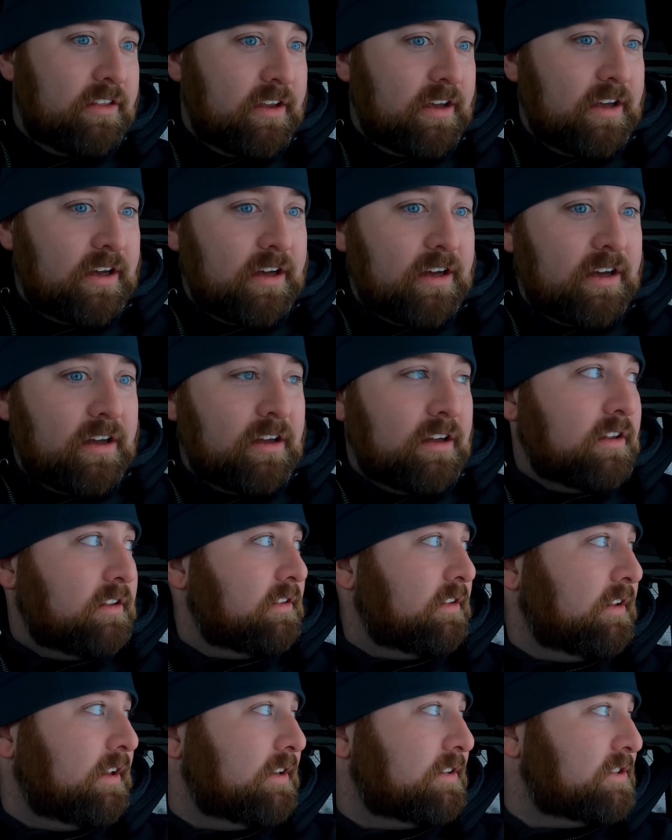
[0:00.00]
the
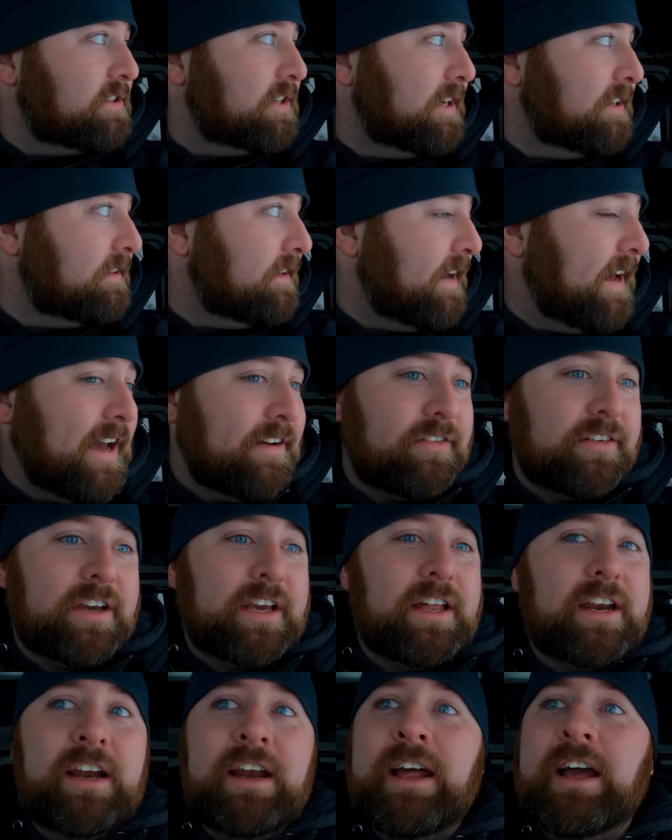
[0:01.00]
less chance I have of
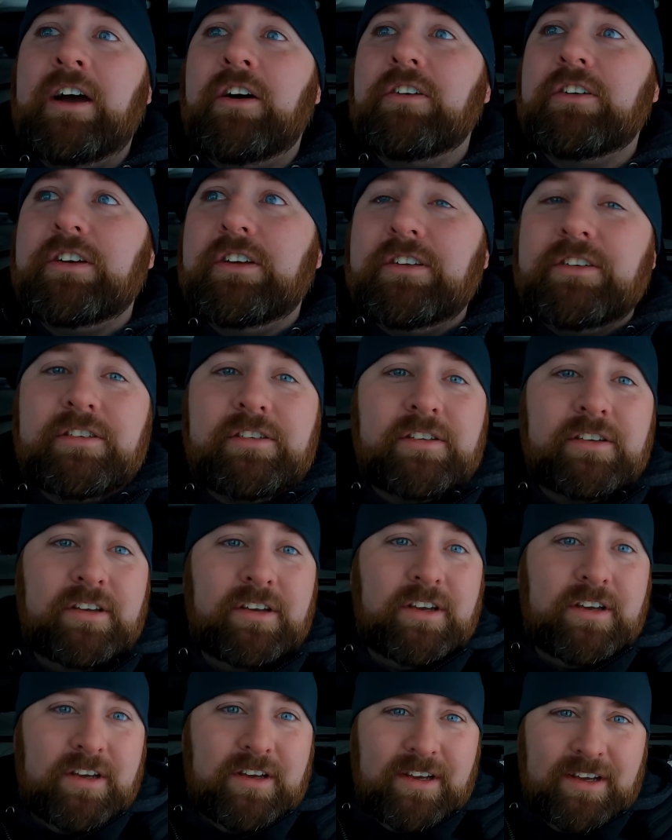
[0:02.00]
getting out, because
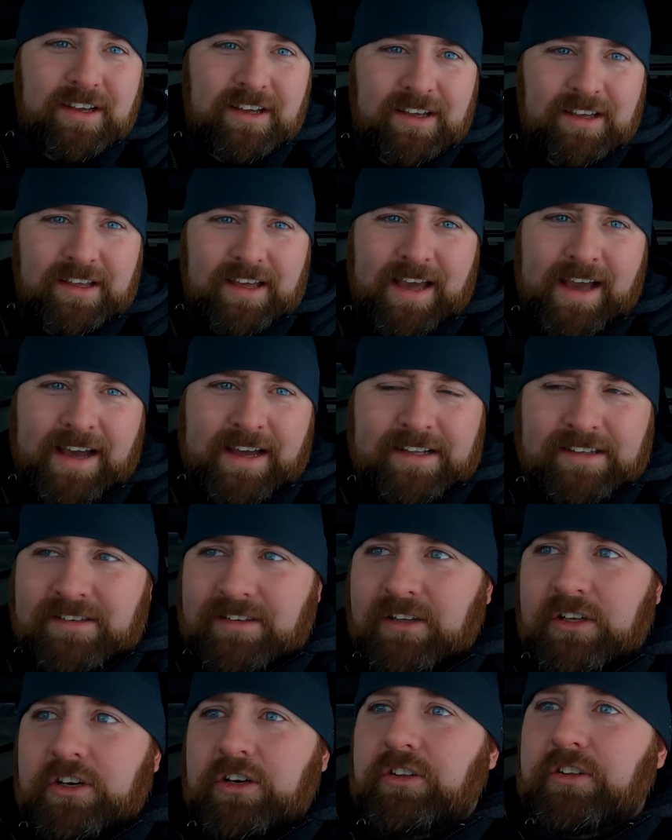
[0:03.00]
yeah, it's
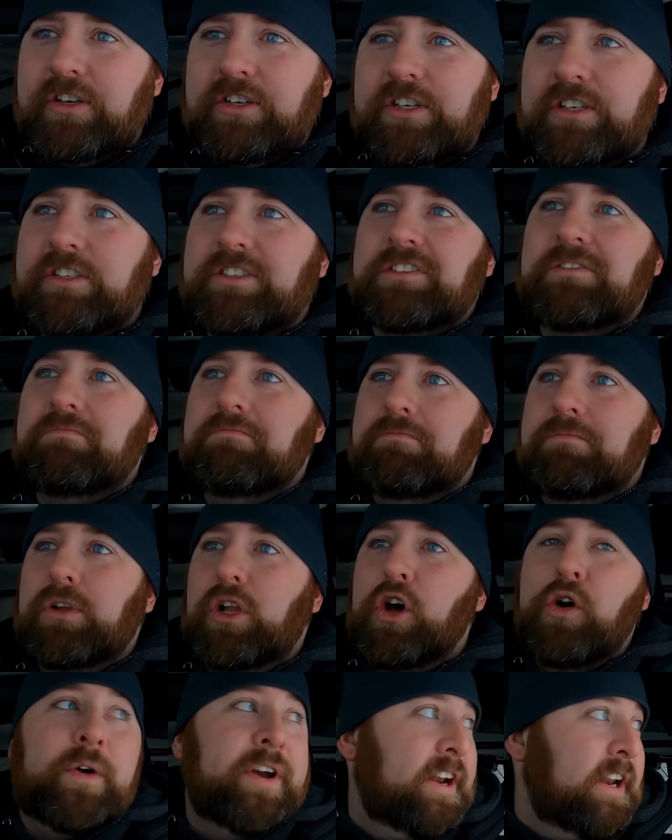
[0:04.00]
literally just
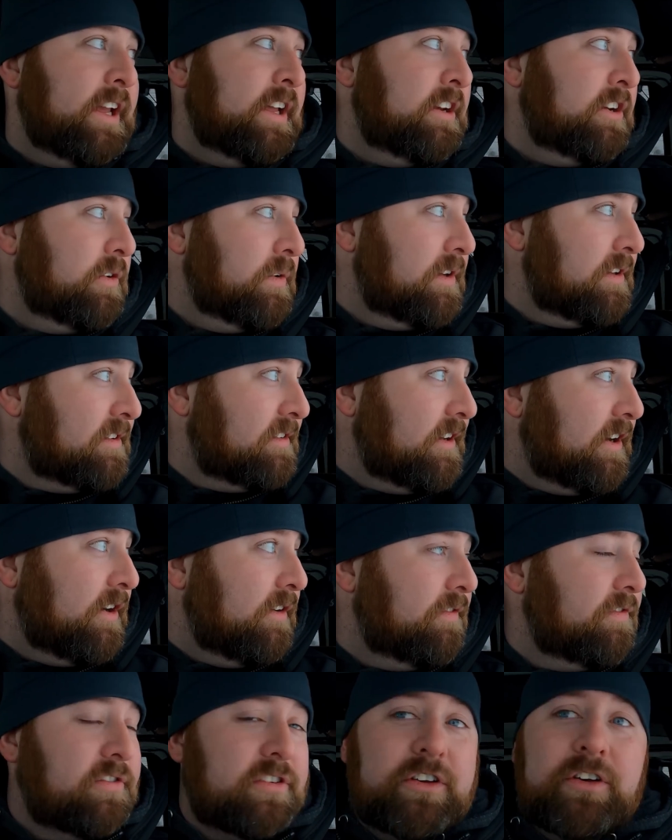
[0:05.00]
blowing into
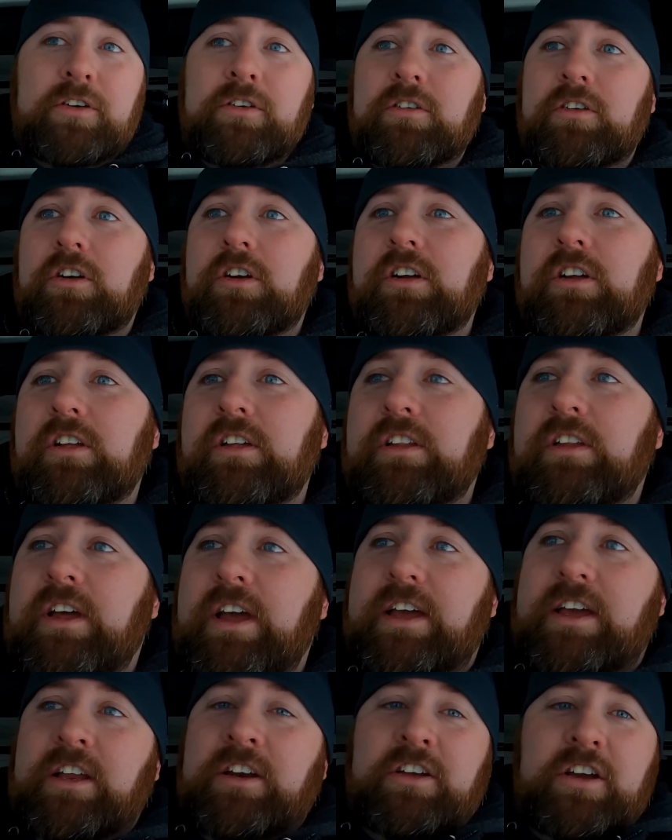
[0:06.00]
itself, so
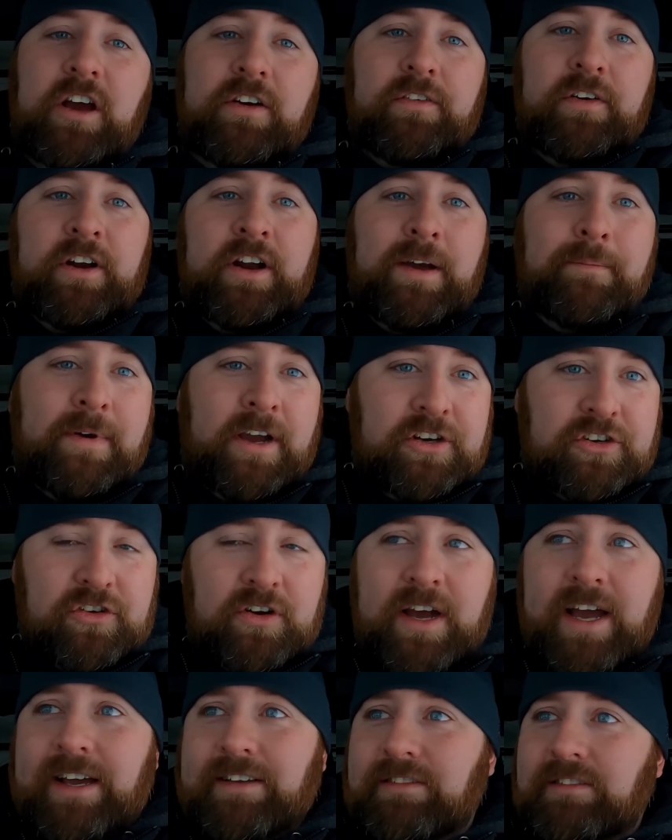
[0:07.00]
like, and covering up my
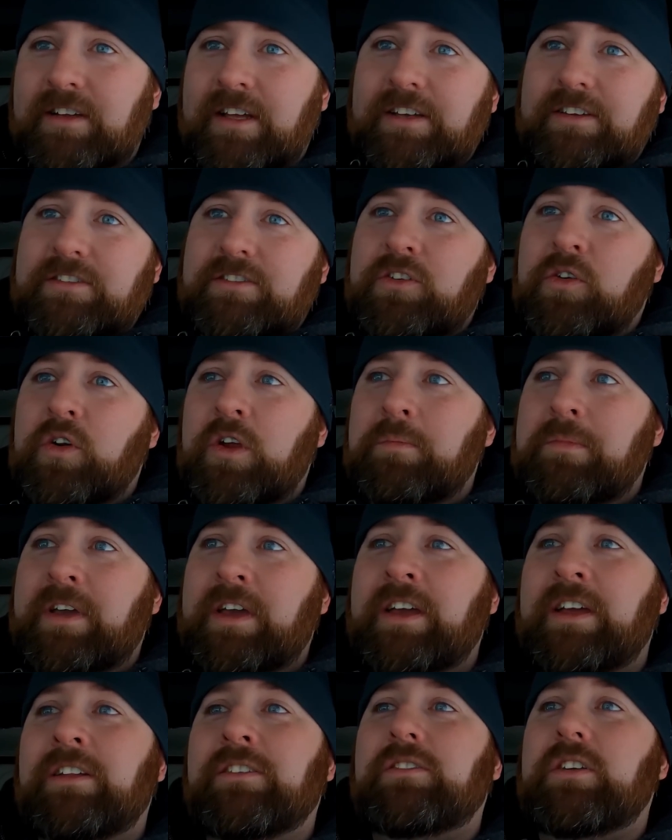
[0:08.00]
tracks and like snowing
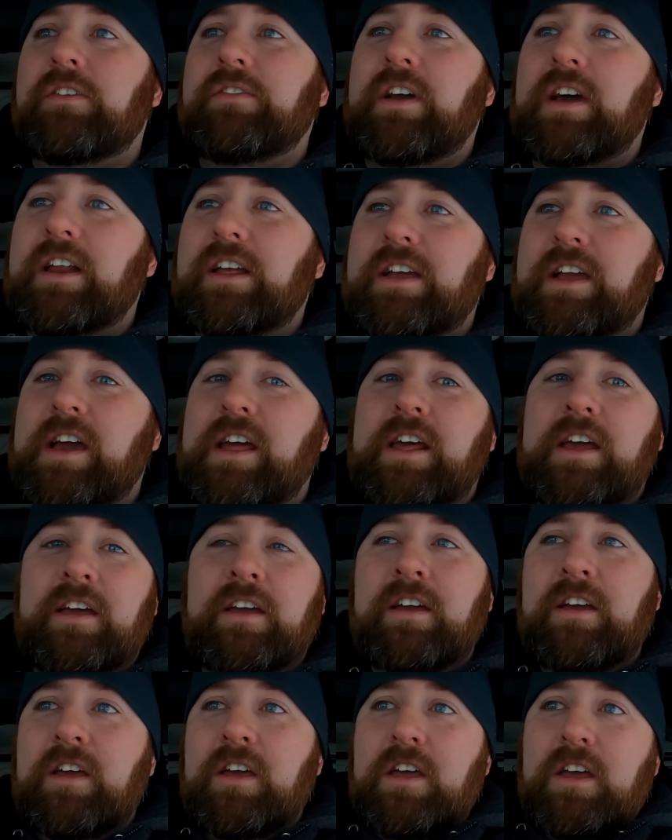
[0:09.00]
me in, so I've got to kind of
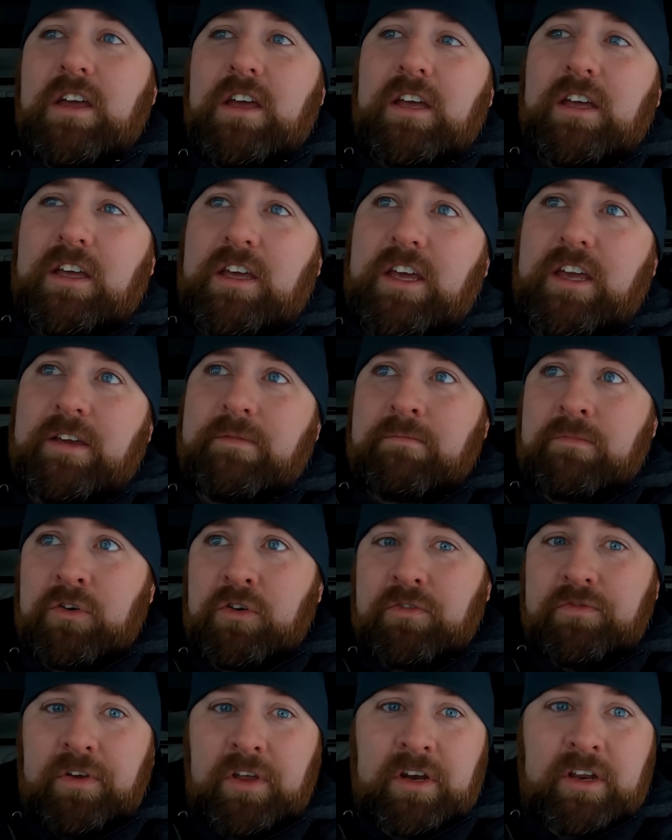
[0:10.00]
keep
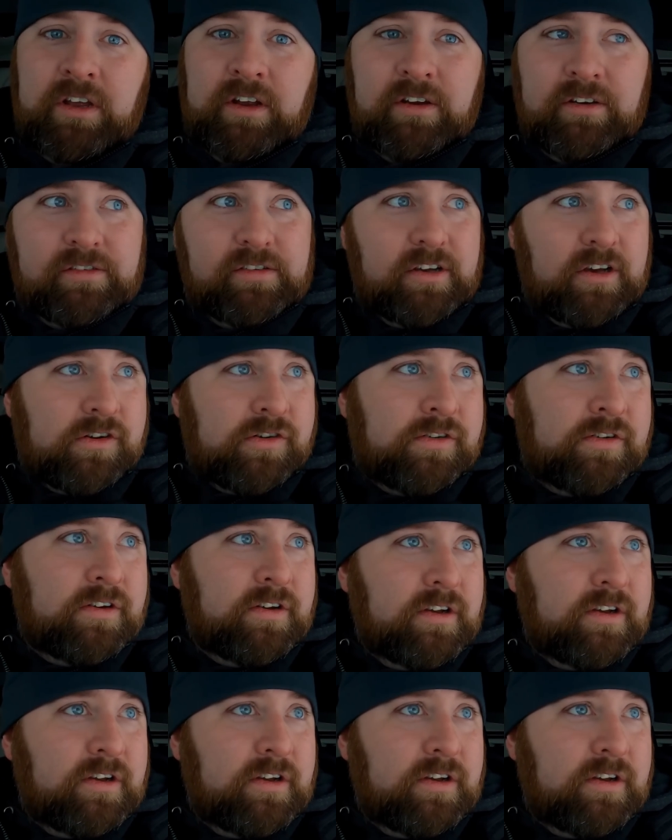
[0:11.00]
moving here. So